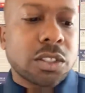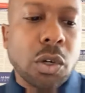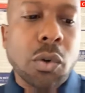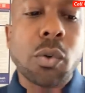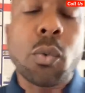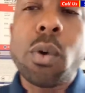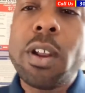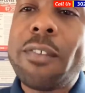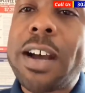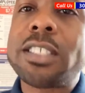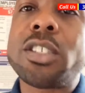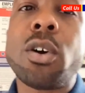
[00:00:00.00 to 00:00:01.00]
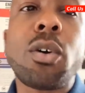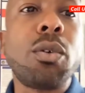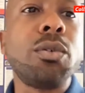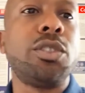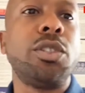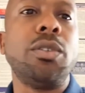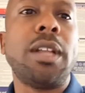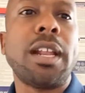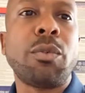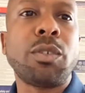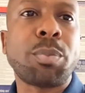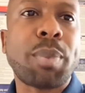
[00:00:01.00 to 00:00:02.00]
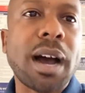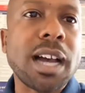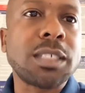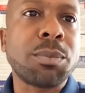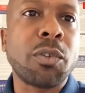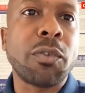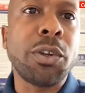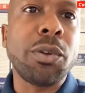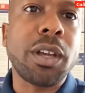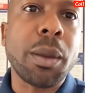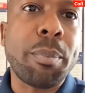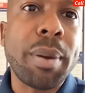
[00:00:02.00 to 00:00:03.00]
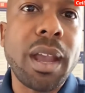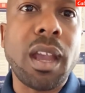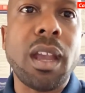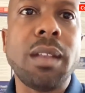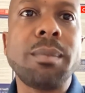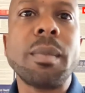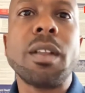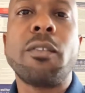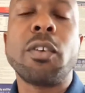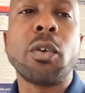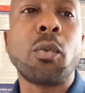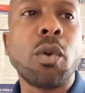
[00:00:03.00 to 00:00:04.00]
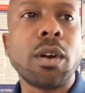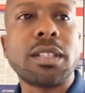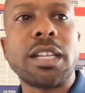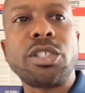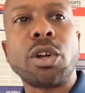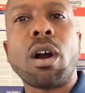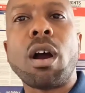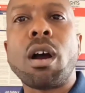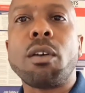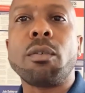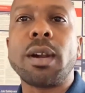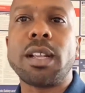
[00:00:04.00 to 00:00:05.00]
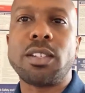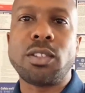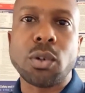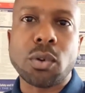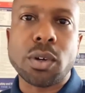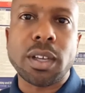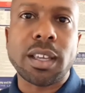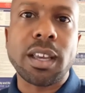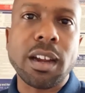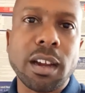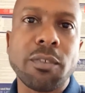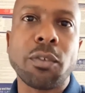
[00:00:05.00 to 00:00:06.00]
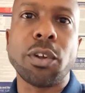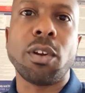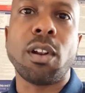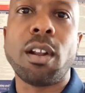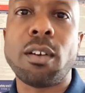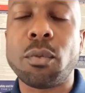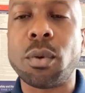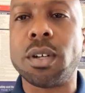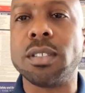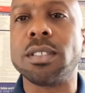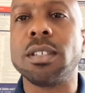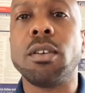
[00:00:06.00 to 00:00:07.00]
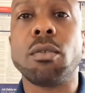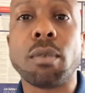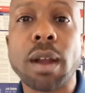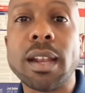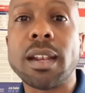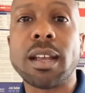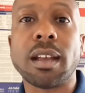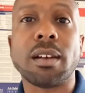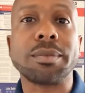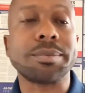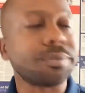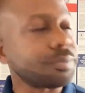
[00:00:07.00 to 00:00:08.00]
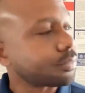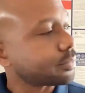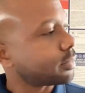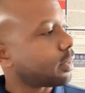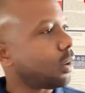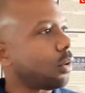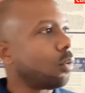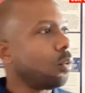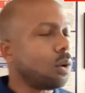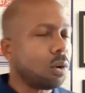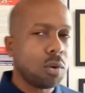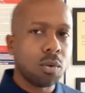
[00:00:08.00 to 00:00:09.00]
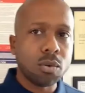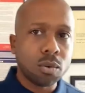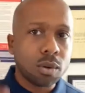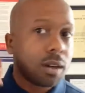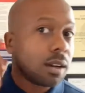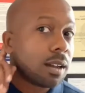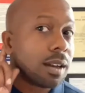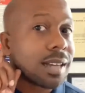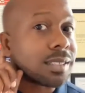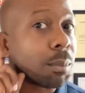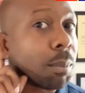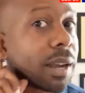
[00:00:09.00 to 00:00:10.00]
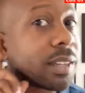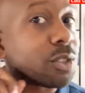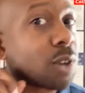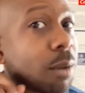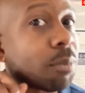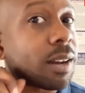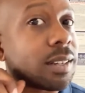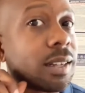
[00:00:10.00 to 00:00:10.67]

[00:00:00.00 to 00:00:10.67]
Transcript: So what if I told you that it was possible for you to get paid for the work that you're already doing, caring for your loved ones right now? Woo! That's a mic drop